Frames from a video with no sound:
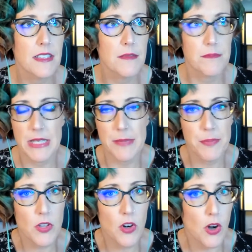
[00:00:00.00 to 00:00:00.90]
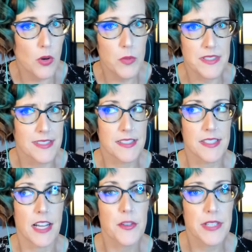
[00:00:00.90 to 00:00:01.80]
people are always
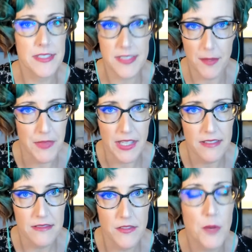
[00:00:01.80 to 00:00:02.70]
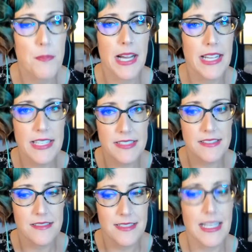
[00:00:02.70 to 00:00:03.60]
desiring something. Their mind
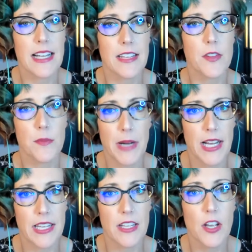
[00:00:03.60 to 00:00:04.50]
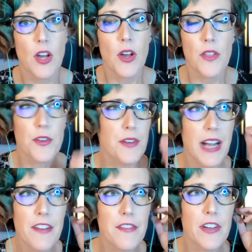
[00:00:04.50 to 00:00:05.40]
is not in their body. They're
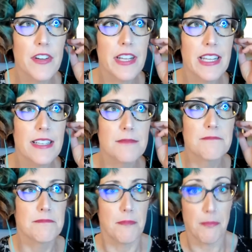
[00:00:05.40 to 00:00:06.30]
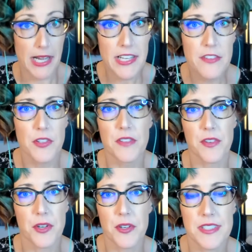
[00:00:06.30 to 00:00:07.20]
not very mindful of
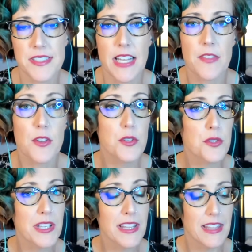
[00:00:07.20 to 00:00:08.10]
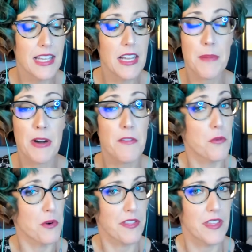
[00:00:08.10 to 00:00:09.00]
their current state. They're usually thinking about
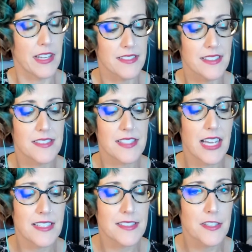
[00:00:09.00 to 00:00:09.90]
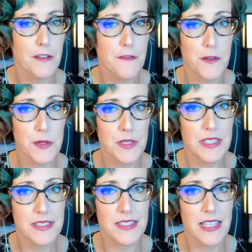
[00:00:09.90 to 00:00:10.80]
four things: sex,
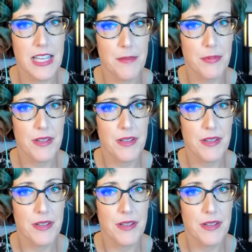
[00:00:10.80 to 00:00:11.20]
food, sleep,